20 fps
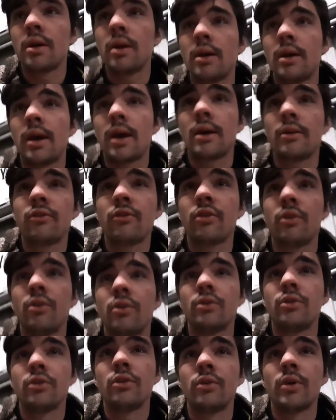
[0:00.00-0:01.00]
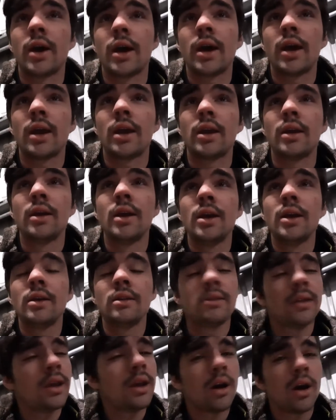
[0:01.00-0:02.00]
how to do a
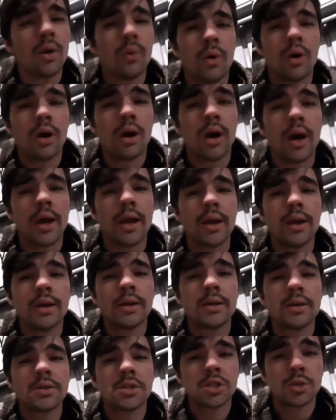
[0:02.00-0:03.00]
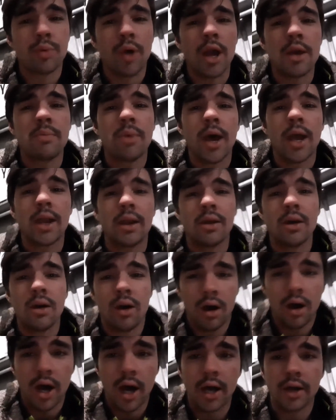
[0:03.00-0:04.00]
DIY spray paint
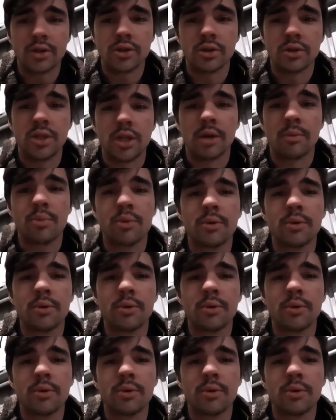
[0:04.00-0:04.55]
hydro dip.